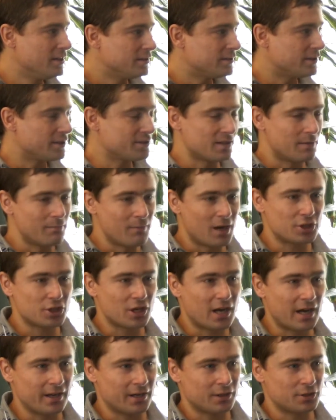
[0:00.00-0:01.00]
there's a much
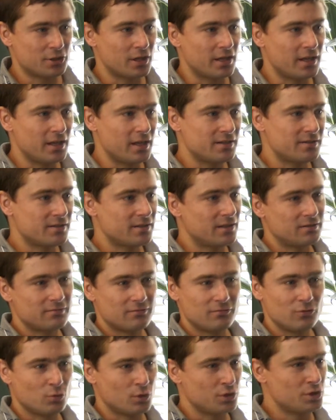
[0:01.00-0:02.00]
higher chance that
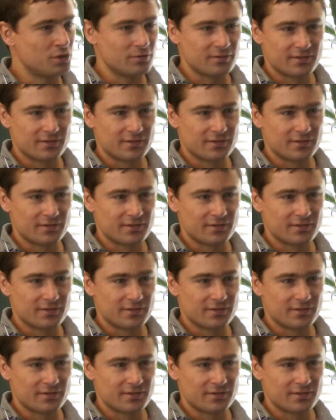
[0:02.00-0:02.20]
what you